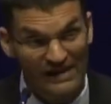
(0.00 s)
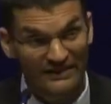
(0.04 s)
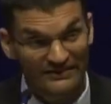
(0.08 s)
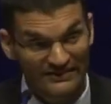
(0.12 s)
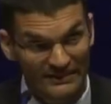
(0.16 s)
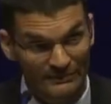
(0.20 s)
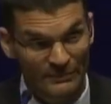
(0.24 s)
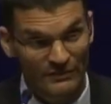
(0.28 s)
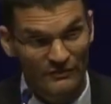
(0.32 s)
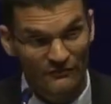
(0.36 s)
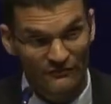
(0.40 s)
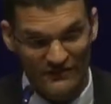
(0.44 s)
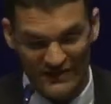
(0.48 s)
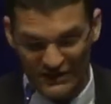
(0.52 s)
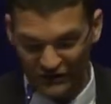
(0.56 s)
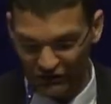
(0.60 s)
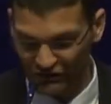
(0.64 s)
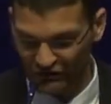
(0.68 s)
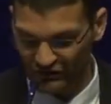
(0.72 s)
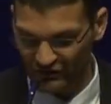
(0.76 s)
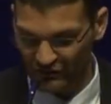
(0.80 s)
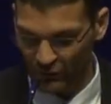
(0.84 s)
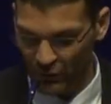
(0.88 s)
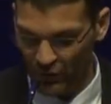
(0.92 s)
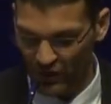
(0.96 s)
accepted
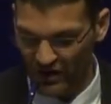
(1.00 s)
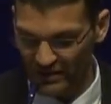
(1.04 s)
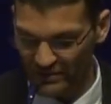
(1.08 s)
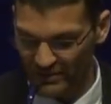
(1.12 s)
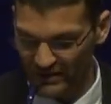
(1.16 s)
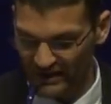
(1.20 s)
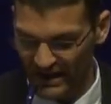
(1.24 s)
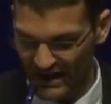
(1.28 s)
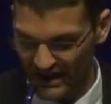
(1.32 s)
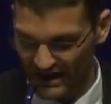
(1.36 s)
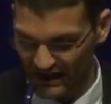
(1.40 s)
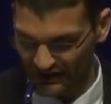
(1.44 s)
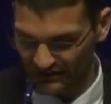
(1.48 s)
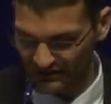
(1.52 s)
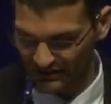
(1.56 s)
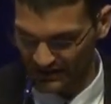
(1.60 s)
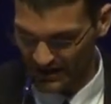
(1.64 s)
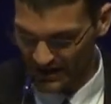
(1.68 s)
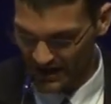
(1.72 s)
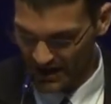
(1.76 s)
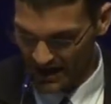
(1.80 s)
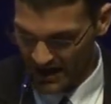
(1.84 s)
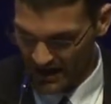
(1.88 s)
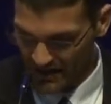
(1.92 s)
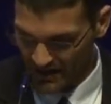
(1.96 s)
features of quantum mechanics
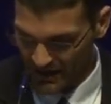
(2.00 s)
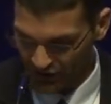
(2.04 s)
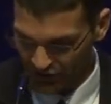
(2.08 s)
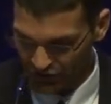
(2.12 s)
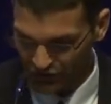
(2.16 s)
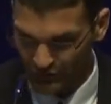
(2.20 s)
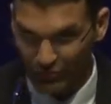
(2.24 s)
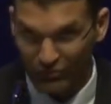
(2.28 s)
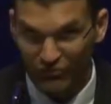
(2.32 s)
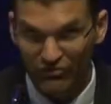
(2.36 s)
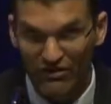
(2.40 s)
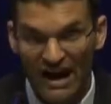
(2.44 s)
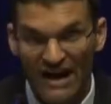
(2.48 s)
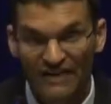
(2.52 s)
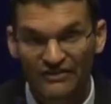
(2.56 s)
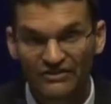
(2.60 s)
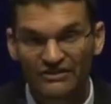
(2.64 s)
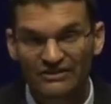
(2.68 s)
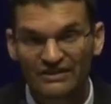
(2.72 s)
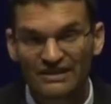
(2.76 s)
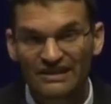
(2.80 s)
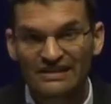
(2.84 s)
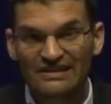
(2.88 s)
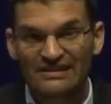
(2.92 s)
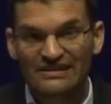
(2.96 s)
that are
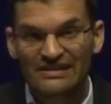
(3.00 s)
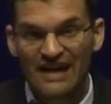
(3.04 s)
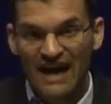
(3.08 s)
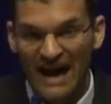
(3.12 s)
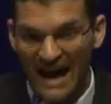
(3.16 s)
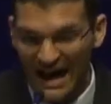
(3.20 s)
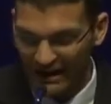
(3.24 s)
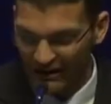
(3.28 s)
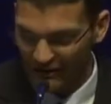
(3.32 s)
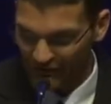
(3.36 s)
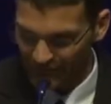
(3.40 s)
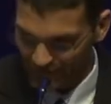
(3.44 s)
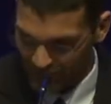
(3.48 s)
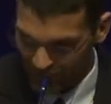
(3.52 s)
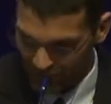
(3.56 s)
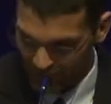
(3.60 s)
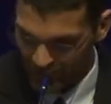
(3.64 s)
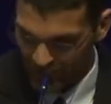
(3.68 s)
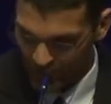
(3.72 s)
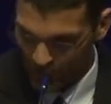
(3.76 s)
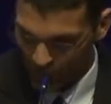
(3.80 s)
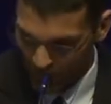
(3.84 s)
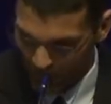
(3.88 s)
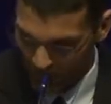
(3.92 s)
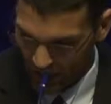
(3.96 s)
surprisingly not
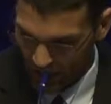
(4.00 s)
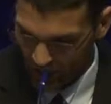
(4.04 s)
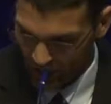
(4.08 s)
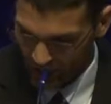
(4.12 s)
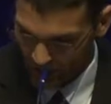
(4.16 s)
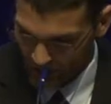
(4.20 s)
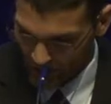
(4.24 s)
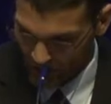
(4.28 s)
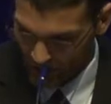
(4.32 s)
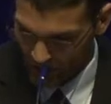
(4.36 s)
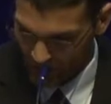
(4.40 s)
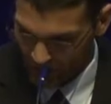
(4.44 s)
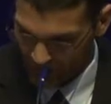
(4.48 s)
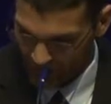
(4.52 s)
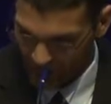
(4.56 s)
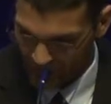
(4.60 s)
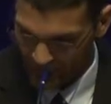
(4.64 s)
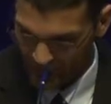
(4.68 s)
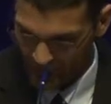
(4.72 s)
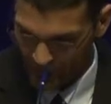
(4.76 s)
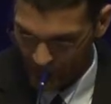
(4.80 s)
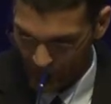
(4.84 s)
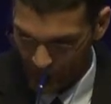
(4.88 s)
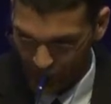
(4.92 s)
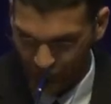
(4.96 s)
very well known
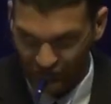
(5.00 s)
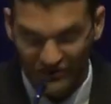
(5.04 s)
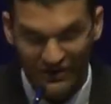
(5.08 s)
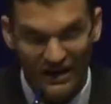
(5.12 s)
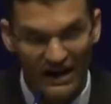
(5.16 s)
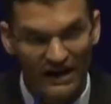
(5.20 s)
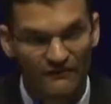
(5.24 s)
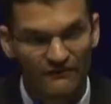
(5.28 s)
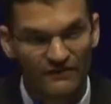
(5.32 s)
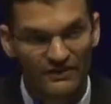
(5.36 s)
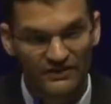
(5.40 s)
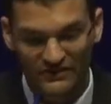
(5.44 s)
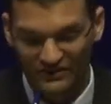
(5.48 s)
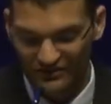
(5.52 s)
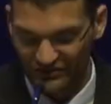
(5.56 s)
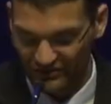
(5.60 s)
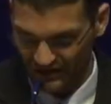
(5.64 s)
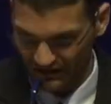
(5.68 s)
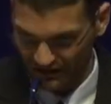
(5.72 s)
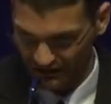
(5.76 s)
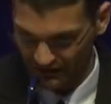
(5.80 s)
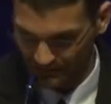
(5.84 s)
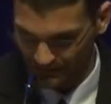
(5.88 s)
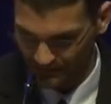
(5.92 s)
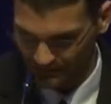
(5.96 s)
to most non
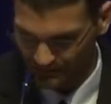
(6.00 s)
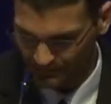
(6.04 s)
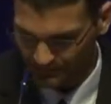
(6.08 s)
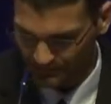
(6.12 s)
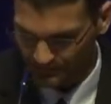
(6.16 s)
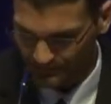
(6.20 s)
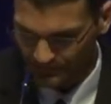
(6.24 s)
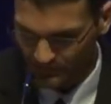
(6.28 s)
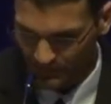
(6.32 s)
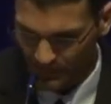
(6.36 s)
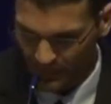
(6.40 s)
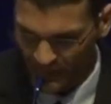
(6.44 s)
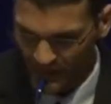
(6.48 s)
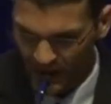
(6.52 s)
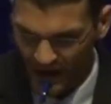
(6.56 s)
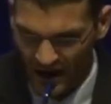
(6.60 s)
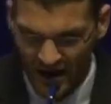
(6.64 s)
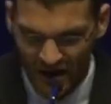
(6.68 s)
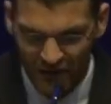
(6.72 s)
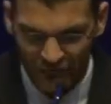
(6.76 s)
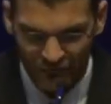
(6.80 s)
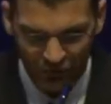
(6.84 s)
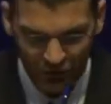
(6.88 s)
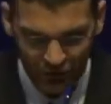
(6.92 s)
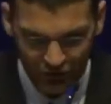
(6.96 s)
physicists.
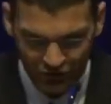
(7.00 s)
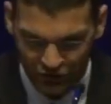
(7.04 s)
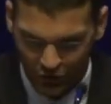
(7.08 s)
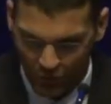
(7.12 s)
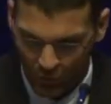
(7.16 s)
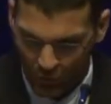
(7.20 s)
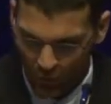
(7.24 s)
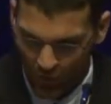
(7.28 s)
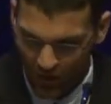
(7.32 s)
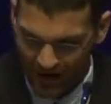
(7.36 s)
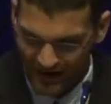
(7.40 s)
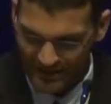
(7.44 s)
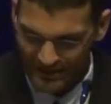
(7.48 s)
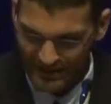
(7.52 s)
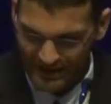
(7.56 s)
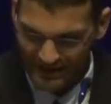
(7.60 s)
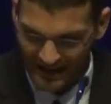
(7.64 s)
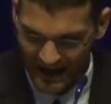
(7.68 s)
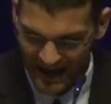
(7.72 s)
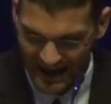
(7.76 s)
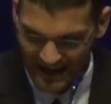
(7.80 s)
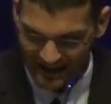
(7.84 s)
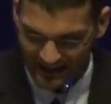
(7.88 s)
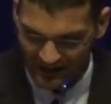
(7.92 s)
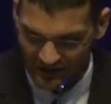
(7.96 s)
First, quantum
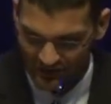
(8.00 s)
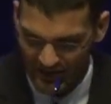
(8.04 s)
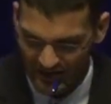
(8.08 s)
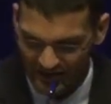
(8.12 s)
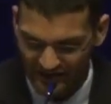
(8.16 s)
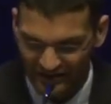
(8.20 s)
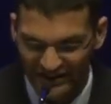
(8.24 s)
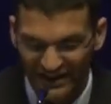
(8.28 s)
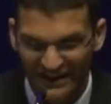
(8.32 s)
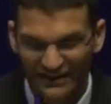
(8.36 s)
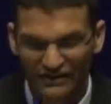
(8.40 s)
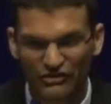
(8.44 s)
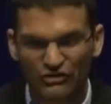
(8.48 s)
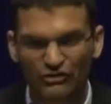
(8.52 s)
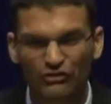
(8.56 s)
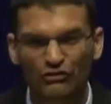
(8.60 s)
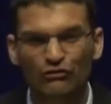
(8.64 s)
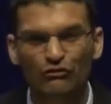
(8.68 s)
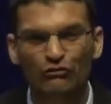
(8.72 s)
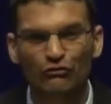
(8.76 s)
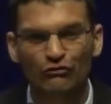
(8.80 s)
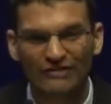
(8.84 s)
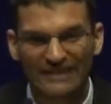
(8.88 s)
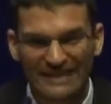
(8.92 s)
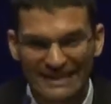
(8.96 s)
mechanics makes it
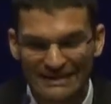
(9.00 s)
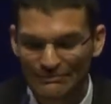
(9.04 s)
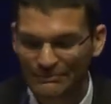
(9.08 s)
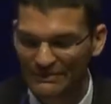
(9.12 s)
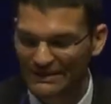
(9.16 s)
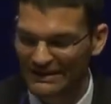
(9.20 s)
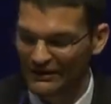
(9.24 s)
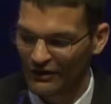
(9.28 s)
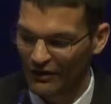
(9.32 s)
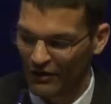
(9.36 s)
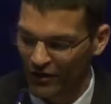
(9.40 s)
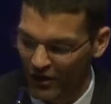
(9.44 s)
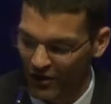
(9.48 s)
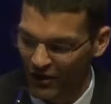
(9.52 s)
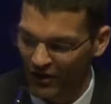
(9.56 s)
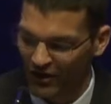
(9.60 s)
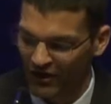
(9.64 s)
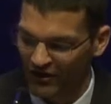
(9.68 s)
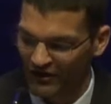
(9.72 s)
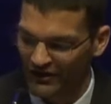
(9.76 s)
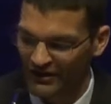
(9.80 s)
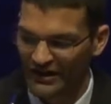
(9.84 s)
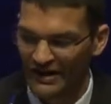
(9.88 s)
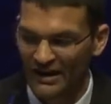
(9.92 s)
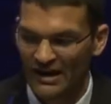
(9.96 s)
extremely
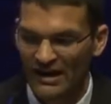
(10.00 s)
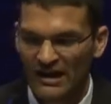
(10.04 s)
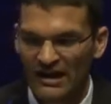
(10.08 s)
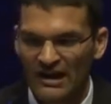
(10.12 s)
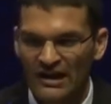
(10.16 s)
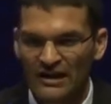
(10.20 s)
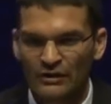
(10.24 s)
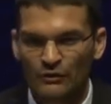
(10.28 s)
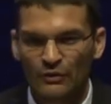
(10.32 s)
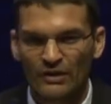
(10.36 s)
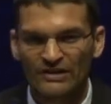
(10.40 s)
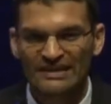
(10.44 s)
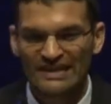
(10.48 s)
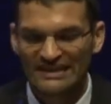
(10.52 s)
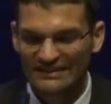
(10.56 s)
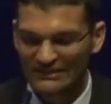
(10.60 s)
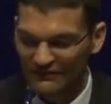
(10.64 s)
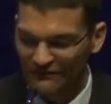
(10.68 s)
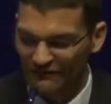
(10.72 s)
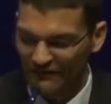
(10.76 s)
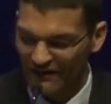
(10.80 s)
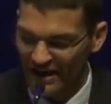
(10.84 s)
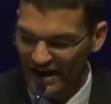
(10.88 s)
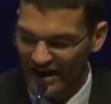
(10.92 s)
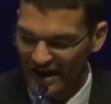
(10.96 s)
hard to
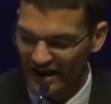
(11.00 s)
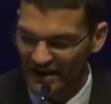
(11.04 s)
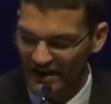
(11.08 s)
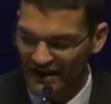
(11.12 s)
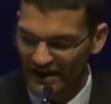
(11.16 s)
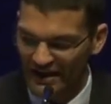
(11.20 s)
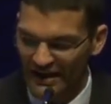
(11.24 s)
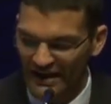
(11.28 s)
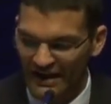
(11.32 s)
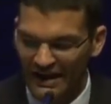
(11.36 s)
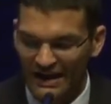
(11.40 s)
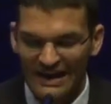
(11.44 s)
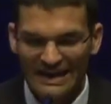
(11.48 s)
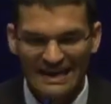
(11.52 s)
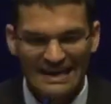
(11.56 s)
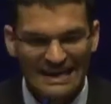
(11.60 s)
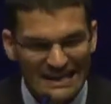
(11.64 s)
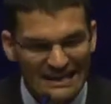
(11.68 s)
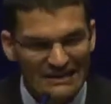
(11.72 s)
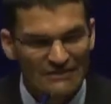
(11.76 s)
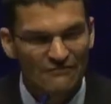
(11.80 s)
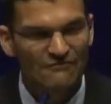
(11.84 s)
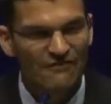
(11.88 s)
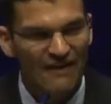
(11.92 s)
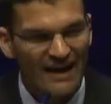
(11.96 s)
identify
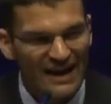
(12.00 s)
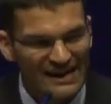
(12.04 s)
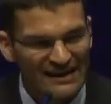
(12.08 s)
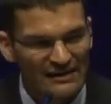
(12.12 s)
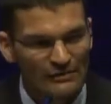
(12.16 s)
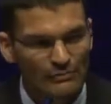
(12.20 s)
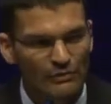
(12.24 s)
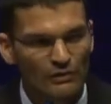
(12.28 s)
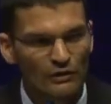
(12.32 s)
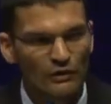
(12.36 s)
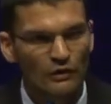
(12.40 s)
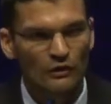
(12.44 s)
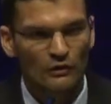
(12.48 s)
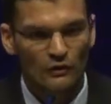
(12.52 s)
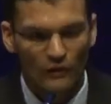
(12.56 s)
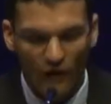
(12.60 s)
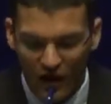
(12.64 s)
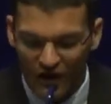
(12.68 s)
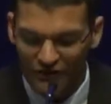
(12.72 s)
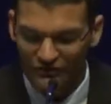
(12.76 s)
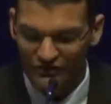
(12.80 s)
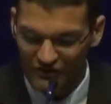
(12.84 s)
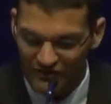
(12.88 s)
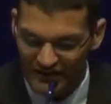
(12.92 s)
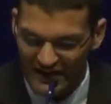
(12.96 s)
inviolable
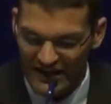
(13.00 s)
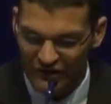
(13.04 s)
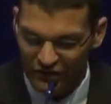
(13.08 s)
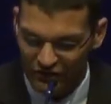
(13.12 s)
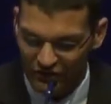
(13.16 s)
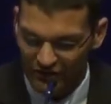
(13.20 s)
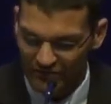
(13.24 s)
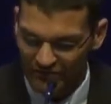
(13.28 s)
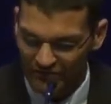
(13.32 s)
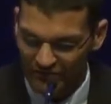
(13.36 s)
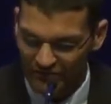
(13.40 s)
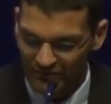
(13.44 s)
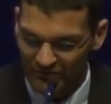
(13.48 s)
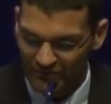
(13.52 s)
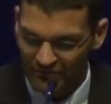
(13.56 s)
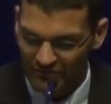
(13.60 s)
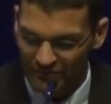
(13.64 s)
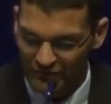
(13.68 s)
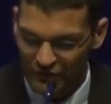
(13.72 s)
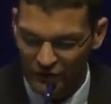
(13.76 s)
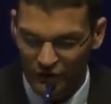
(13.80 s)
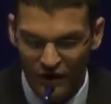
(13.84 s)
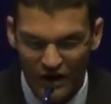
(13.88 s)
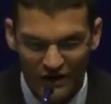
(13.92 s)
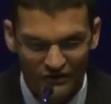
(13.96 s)
laws of nature,
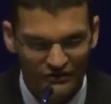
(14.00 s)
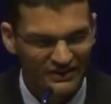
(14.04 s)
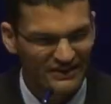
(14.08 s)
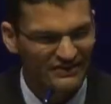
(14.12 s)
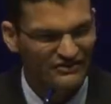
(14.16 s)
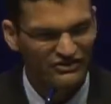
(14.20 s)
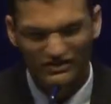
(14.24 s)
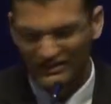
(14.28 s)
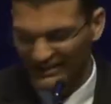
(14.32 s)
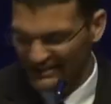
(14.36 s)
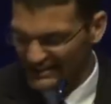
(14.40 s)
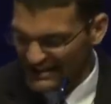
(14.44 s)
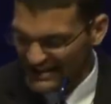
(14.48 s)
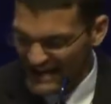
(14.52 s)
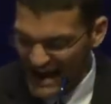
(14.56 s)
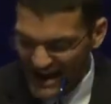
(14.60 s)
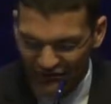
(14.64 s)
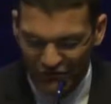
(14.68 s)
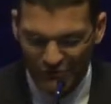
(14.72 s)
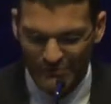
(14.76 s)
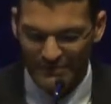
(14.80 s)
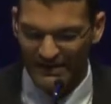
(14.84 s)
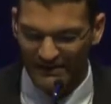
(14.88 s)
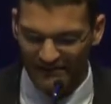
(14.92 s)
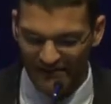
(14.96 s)
so laws that can just
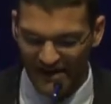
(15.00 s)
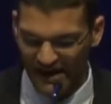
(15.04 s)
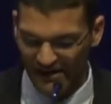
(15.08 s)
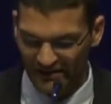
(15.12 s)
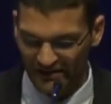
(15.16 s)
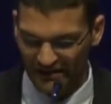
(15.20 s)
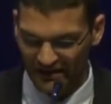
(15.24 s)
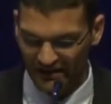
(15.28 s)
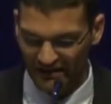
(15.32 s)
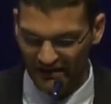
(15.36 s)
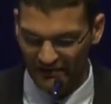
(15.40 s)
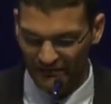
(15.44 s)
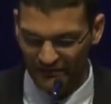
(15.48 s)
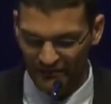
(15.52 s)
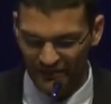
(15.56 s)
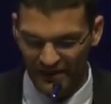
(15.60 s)
never be violated.